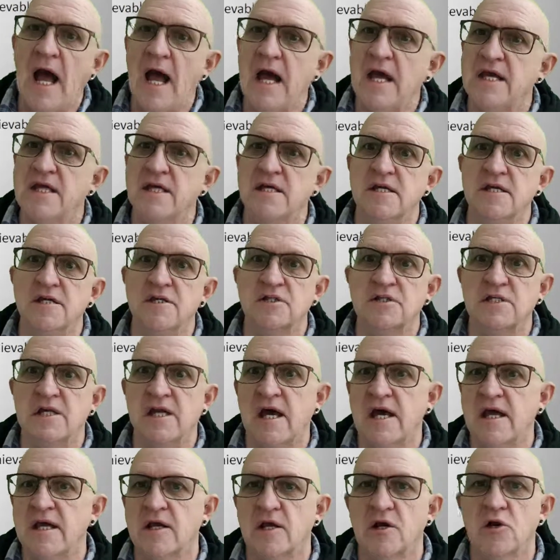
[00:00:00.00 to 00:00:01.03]
is
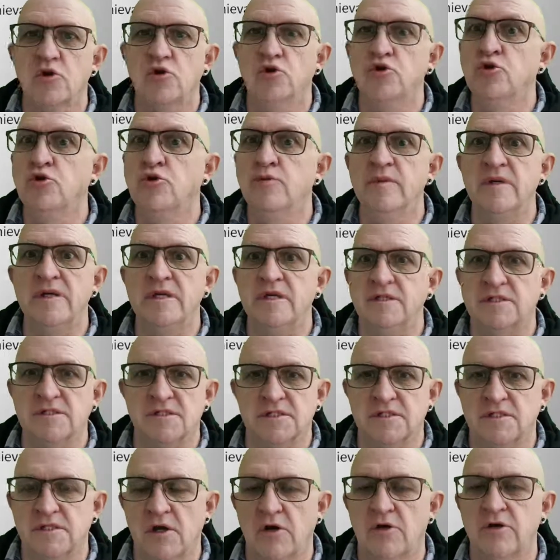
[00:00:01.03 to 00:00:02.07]
like
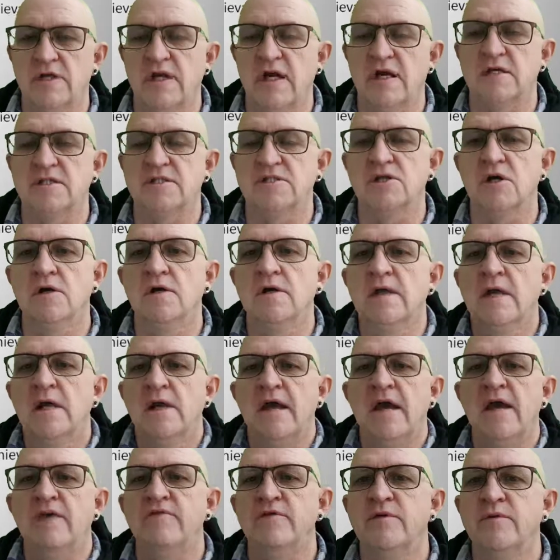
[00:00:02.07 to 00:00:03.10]
luminous. Okay, so
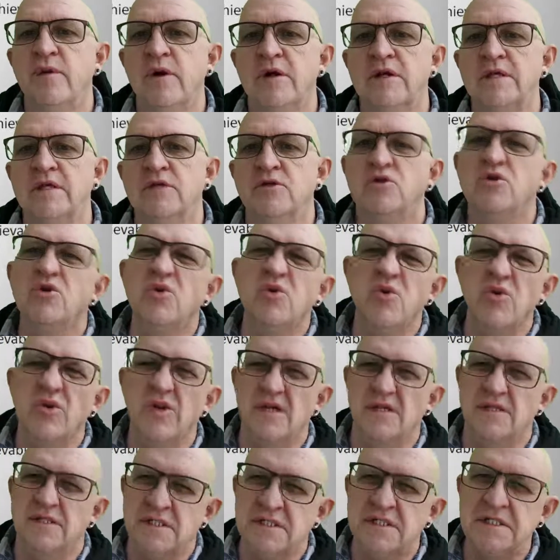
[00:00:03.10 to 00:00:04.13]
everybody knew
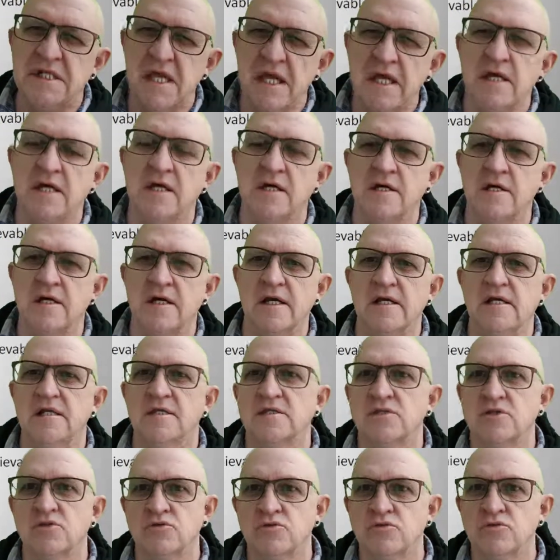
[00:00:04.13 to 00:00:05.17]
that zinc
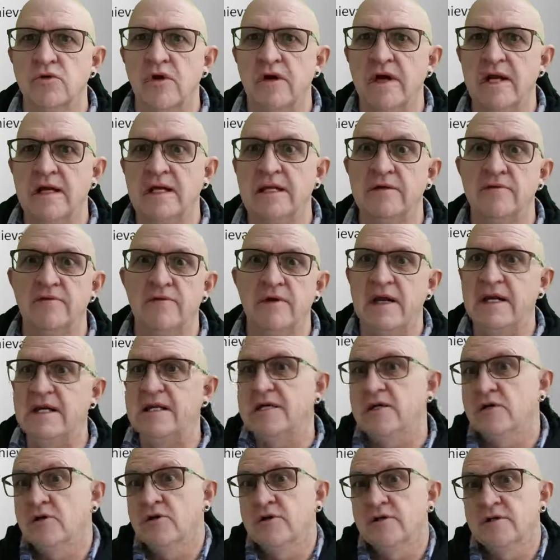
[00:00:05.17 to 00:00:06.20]
is really, really
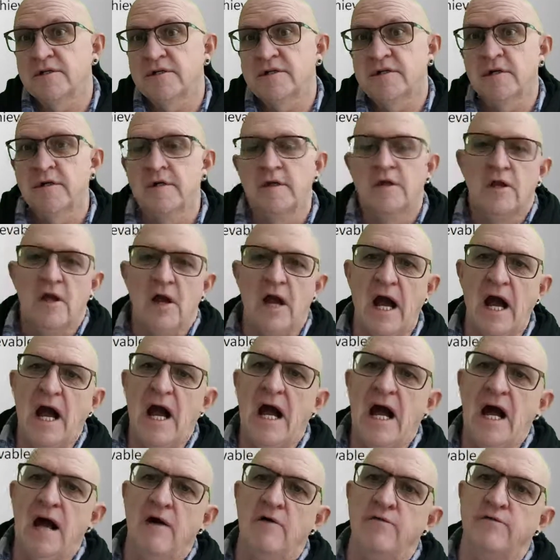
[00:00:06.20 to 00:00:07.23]
good
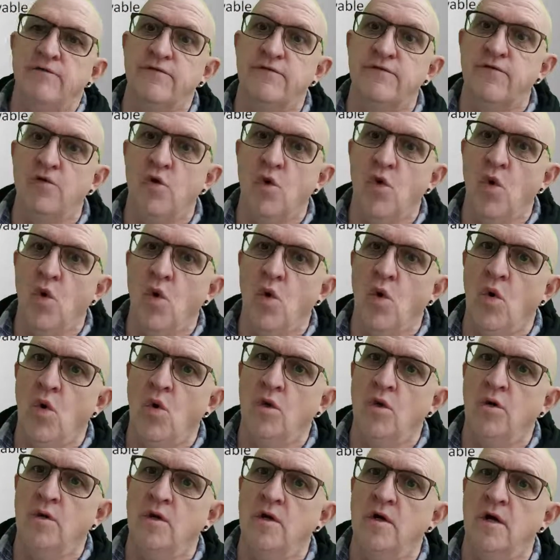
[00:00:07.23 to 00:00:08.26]

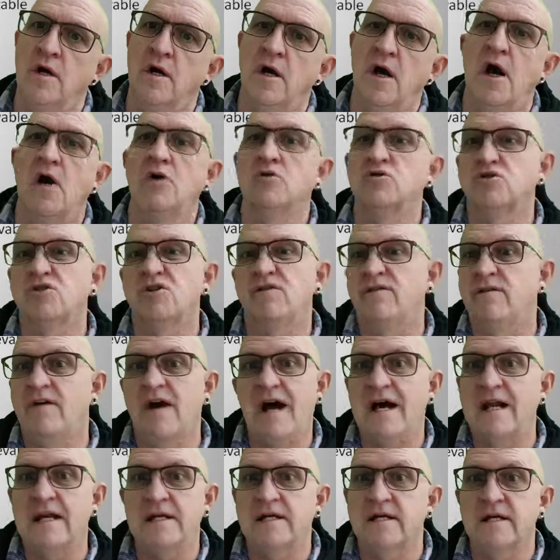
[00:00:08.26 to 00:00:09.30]
for
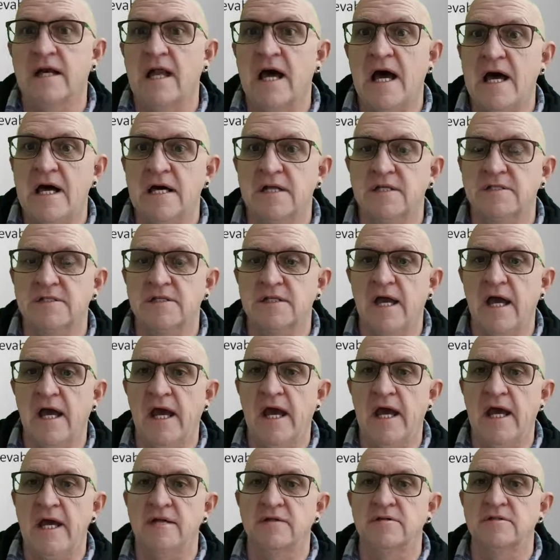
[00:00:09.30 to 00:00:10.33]
ultraviolet light
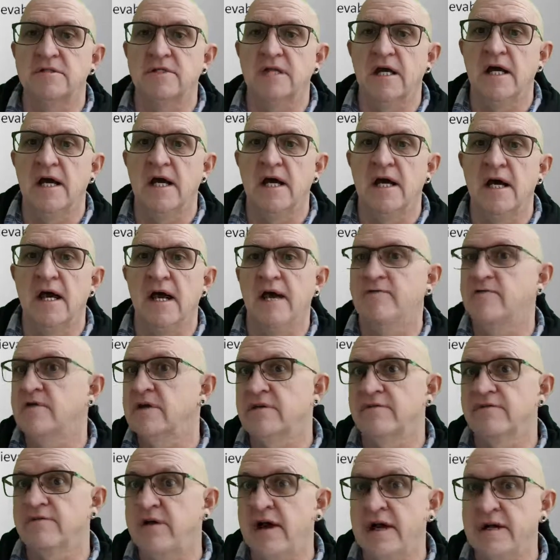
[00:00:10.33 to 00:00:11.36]
and
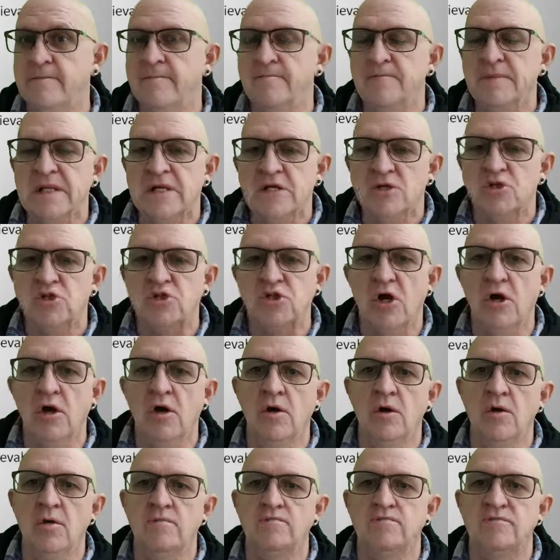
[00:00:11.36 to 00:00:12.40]
having fun.
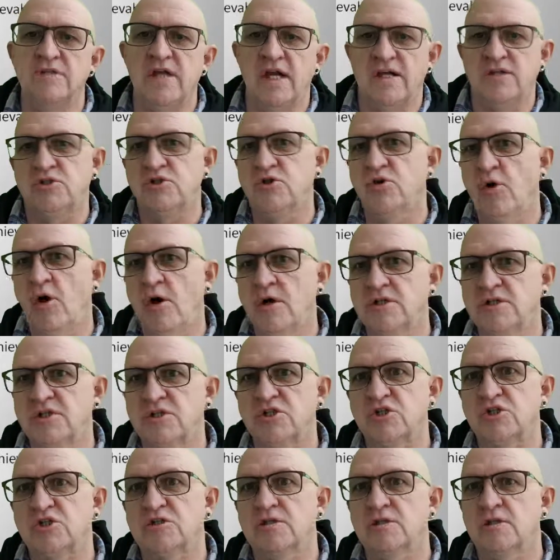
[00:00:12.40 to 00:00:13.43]
So tattoo
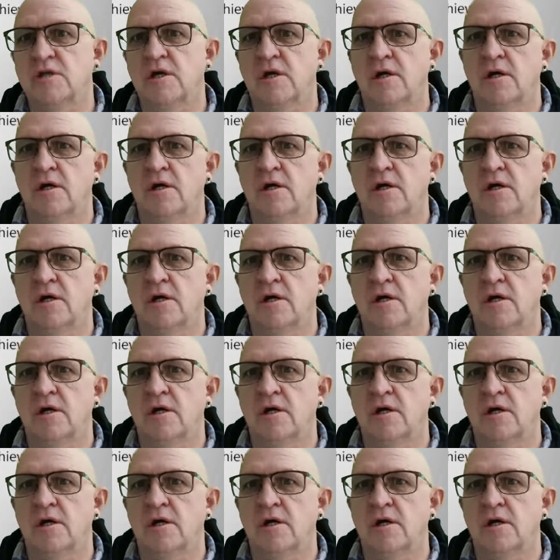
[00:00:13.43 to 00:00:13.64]
artists,